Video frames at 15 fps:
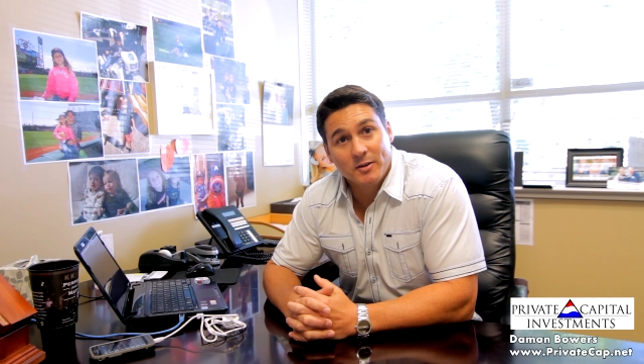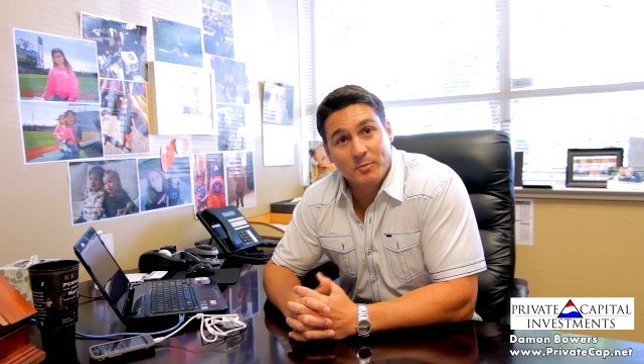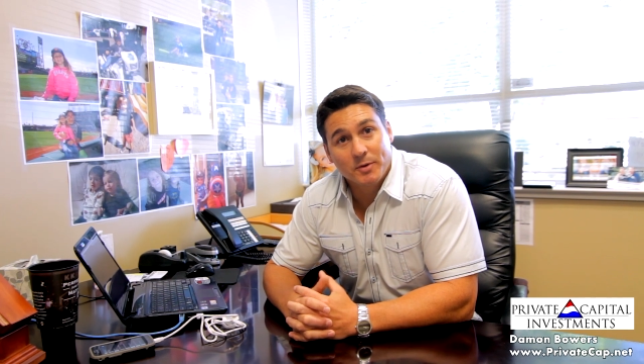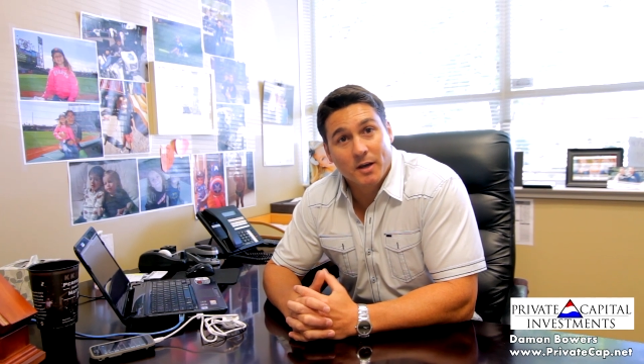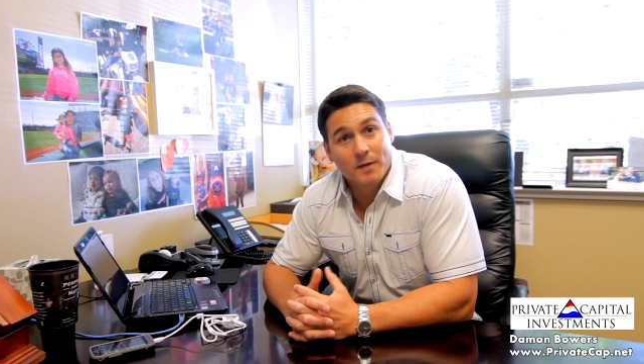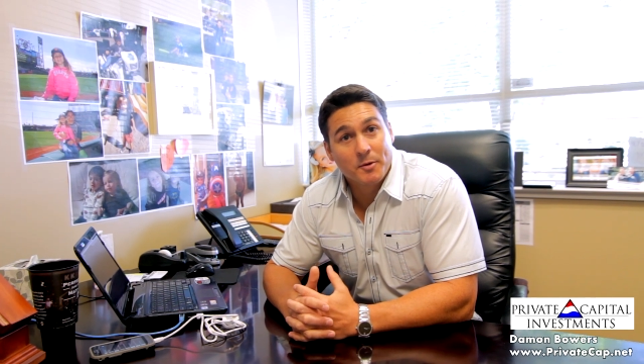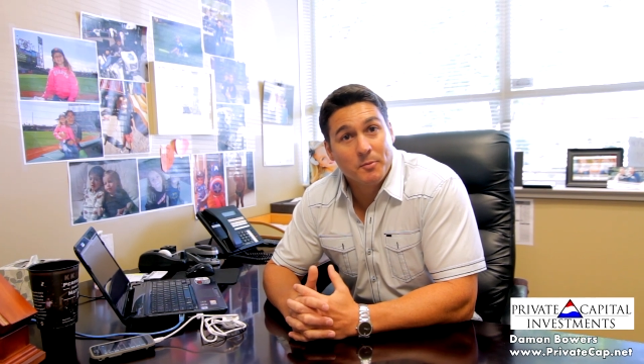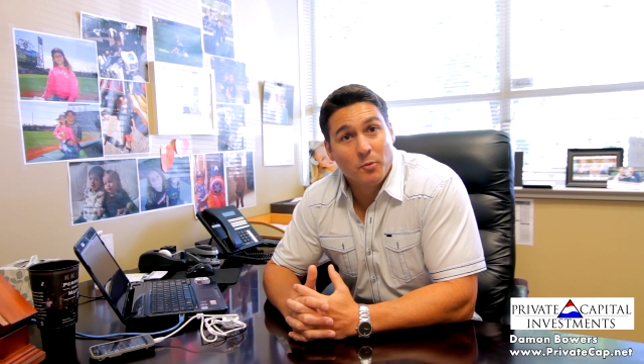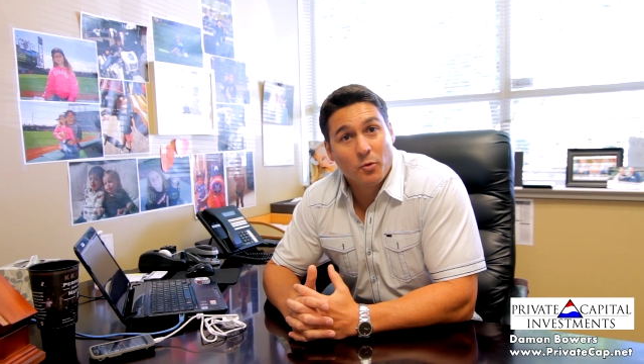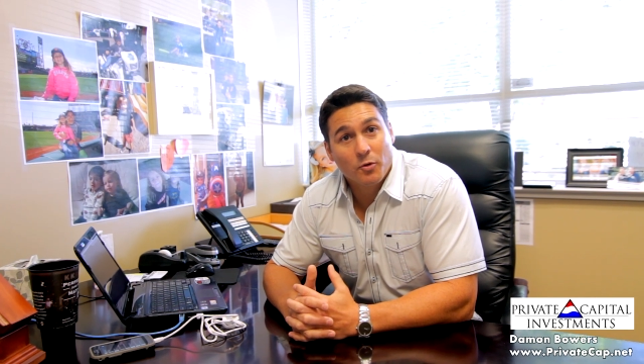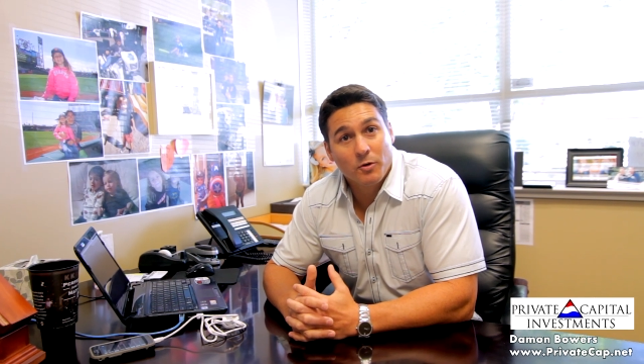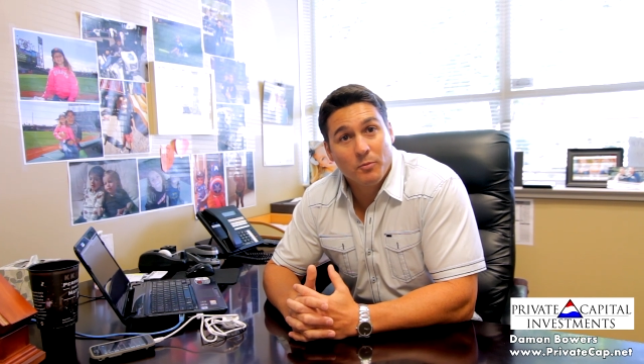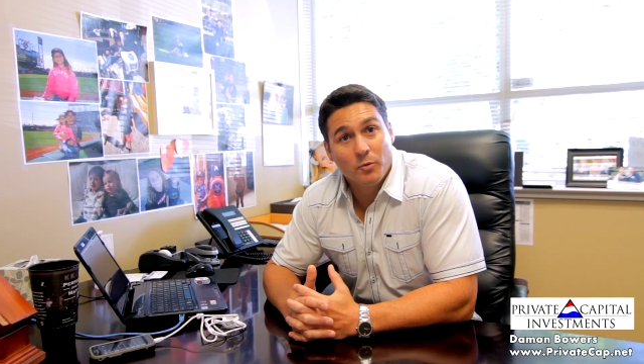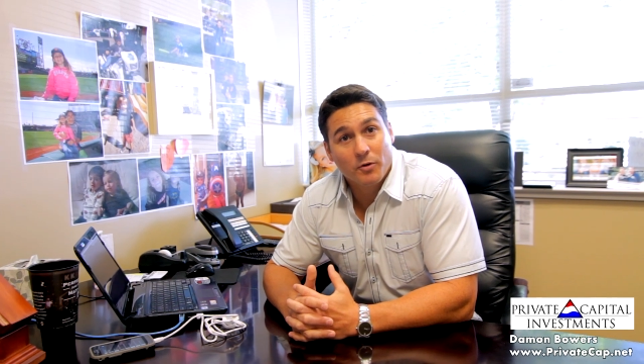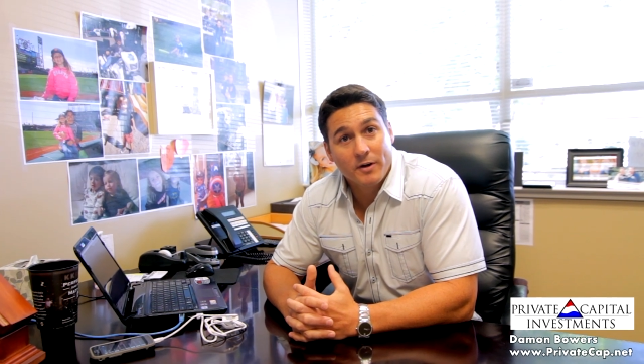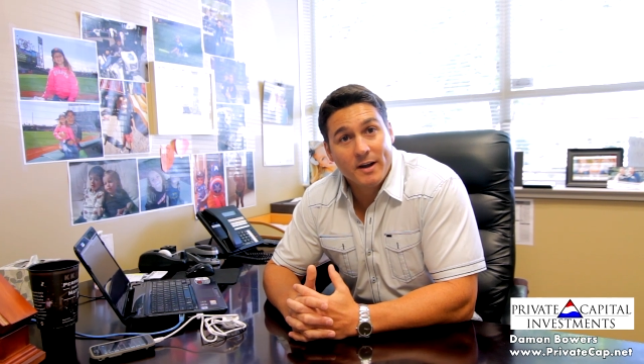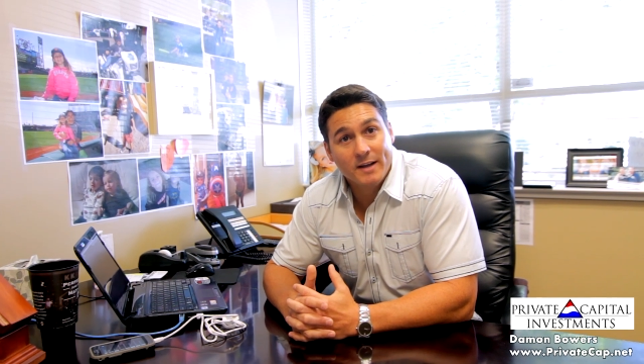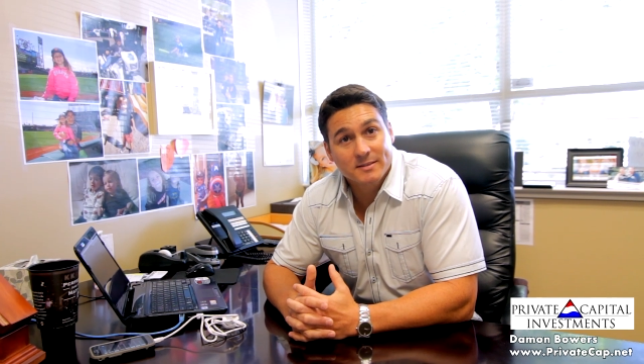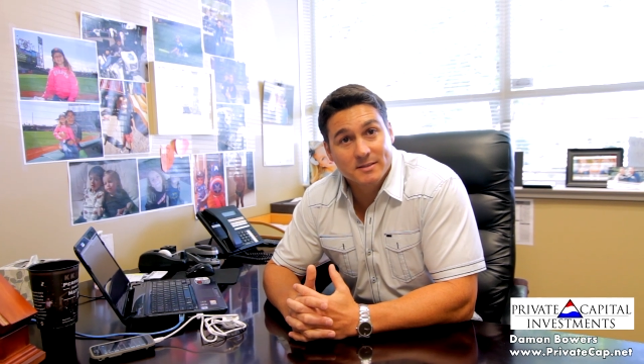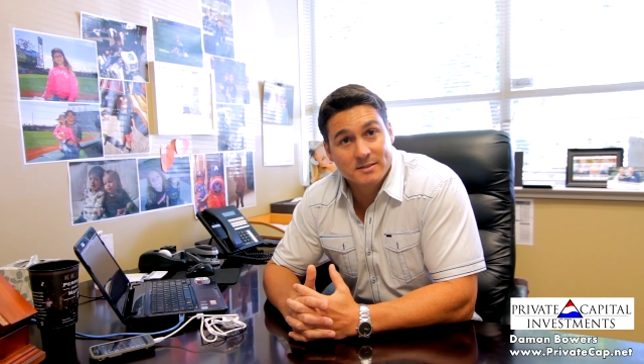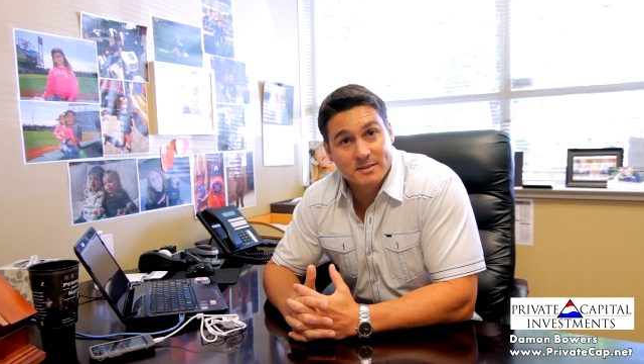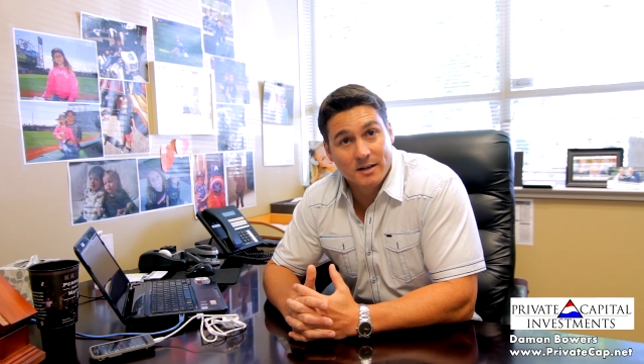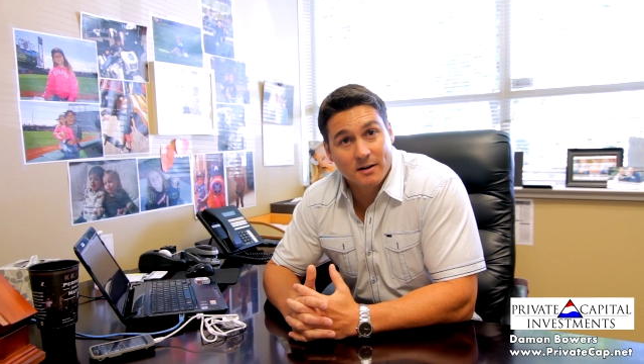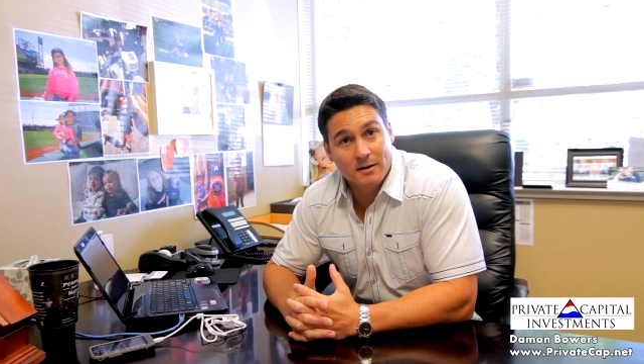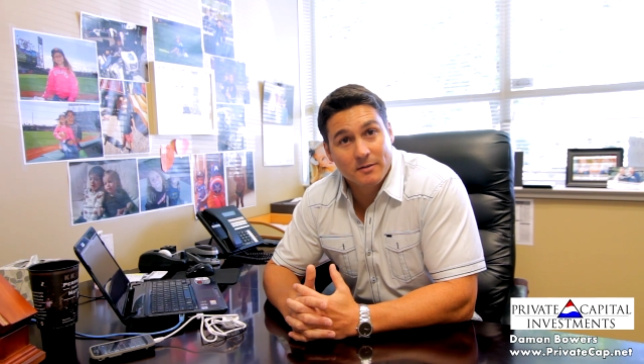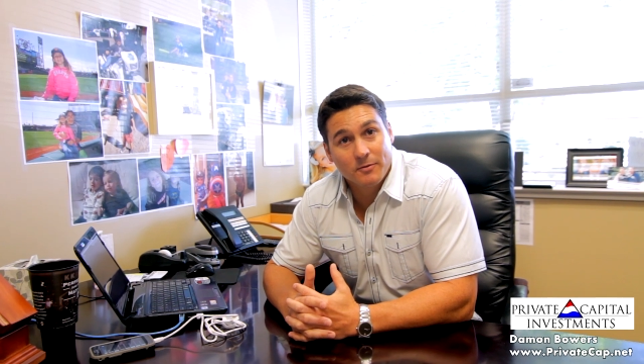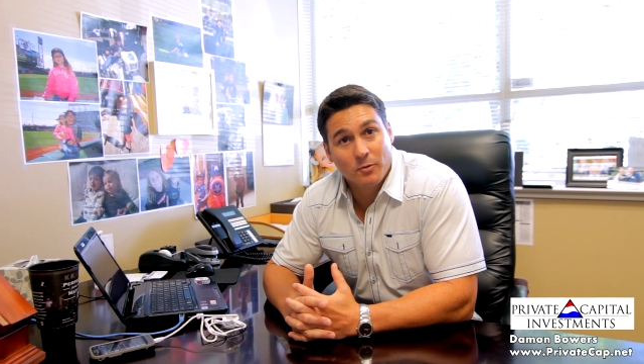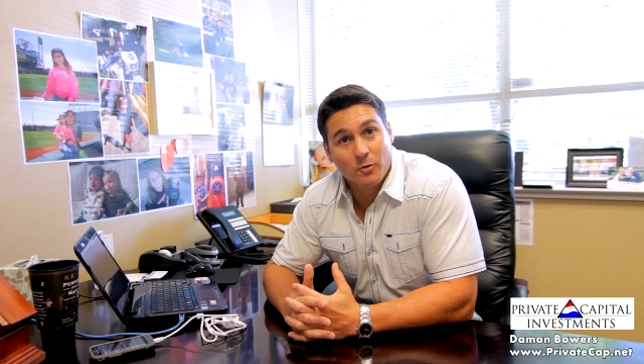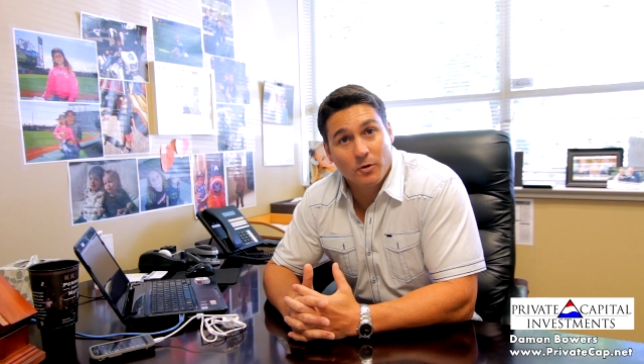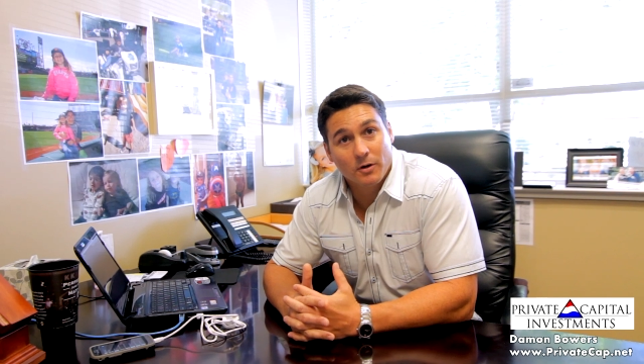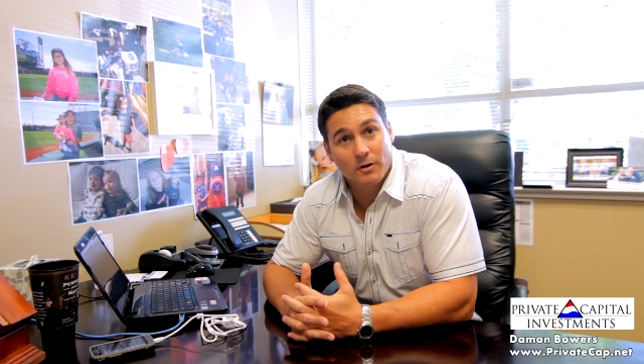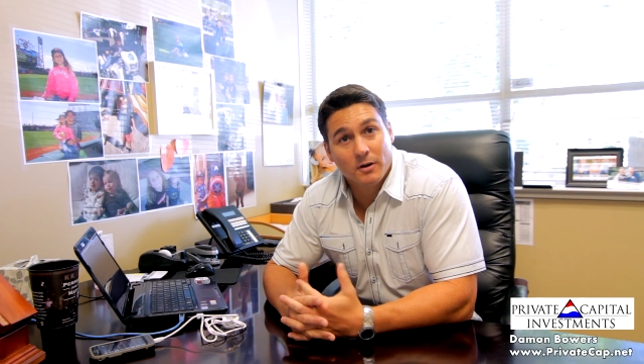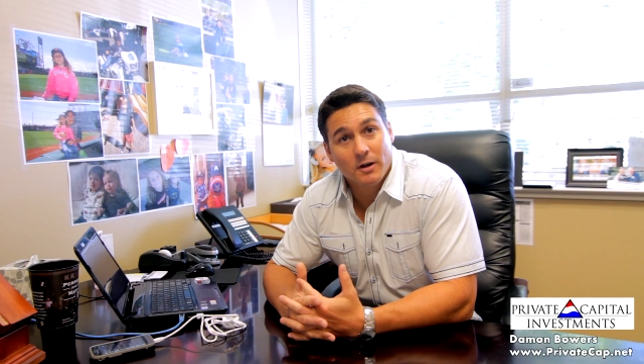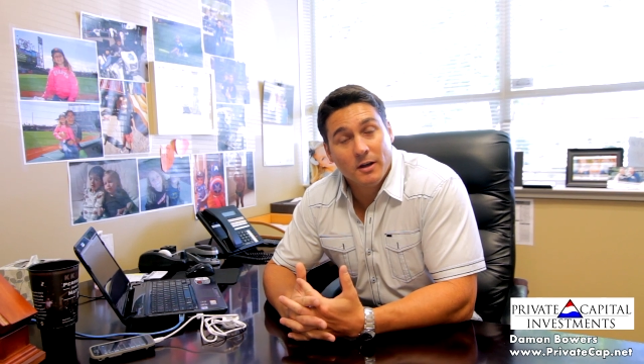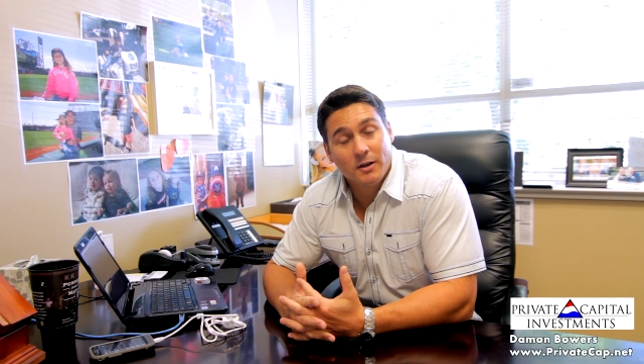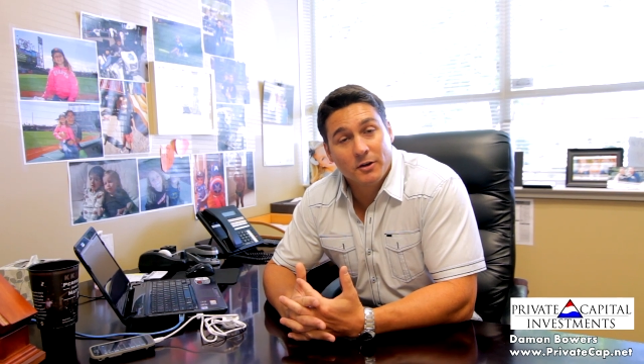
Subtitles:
it's becoming more and more necessary for